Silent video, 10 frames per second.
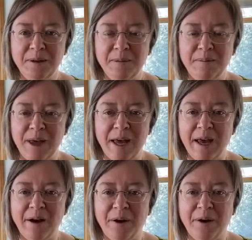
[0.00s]

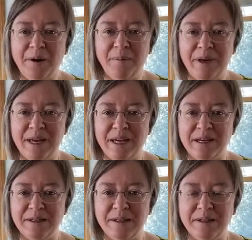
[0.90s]
May all
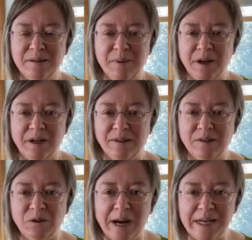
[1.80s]
beings experience
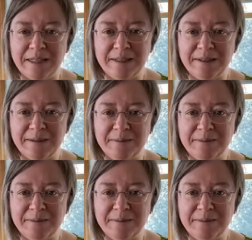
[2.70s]
grace.